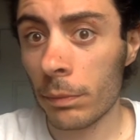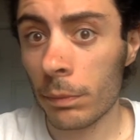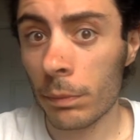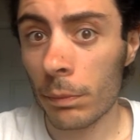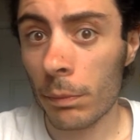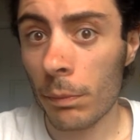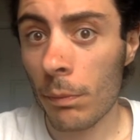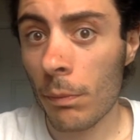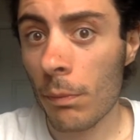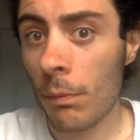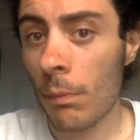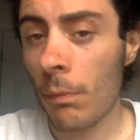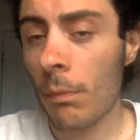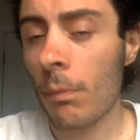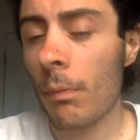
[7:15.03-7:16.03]

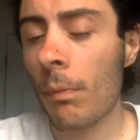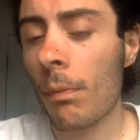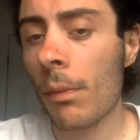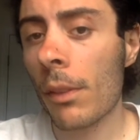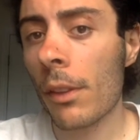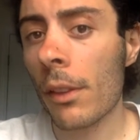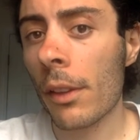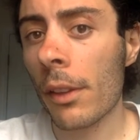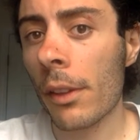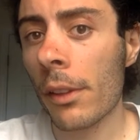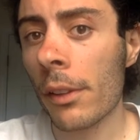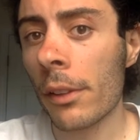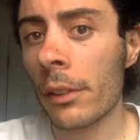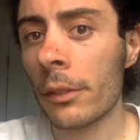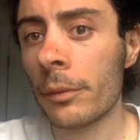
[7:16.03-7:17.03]

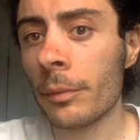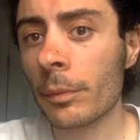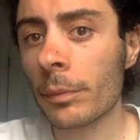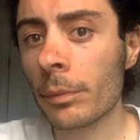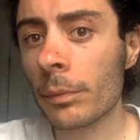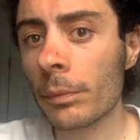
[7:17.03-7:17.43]
Nobody speaks.